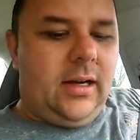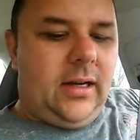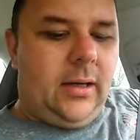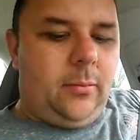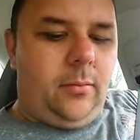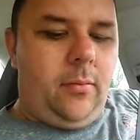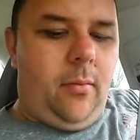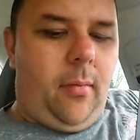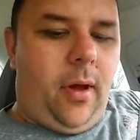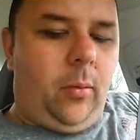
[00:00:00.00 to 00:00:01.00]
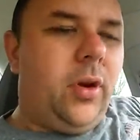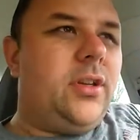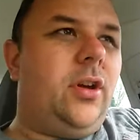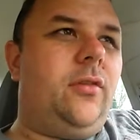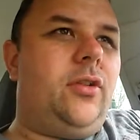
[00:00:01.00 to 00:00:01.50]
I
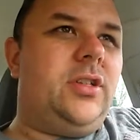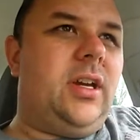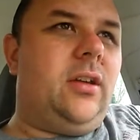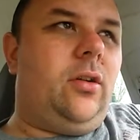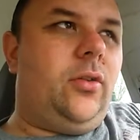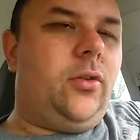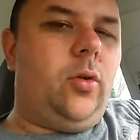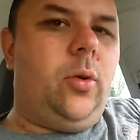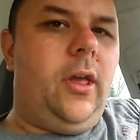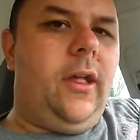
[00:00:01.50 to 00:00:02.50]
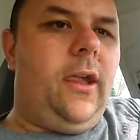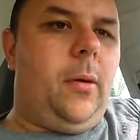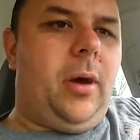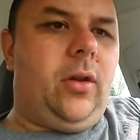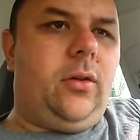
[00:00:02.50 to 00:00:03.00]
want to talk for a second also
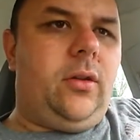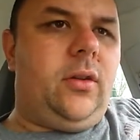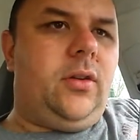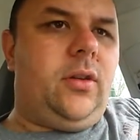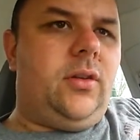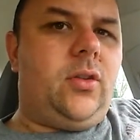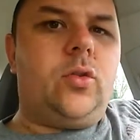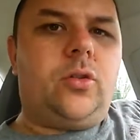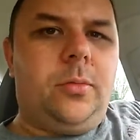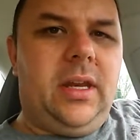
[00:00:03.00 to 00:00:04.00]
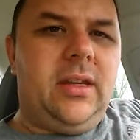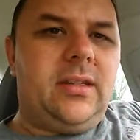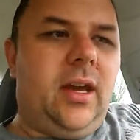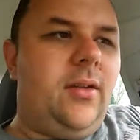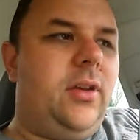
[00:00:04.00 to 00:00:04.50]
about the social media
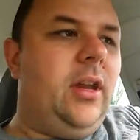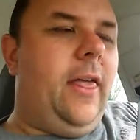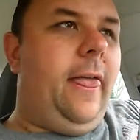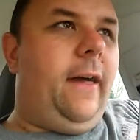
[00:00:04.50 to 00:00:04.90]
side of it.